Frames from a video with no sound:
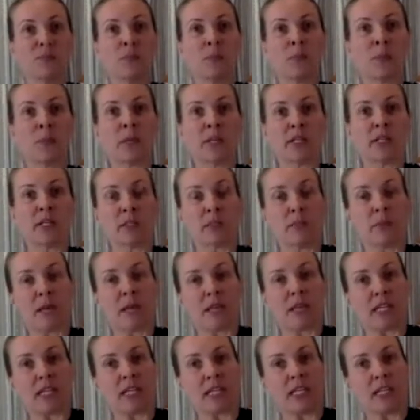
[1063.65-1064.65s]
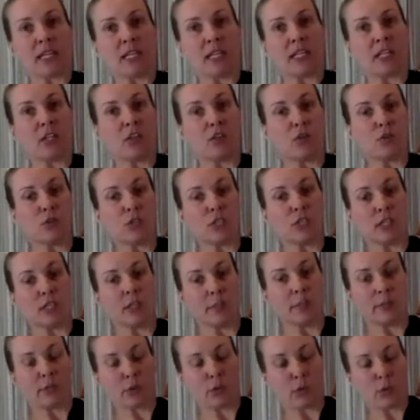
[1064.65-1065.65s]
pit of the belly in, you
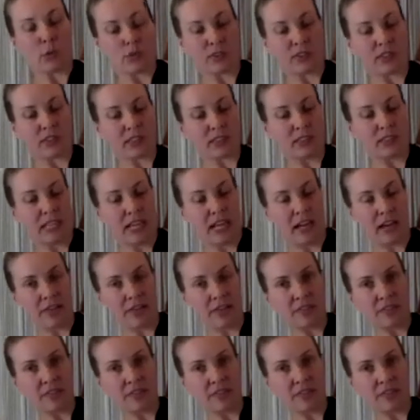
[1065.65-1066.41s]
tip towards the left.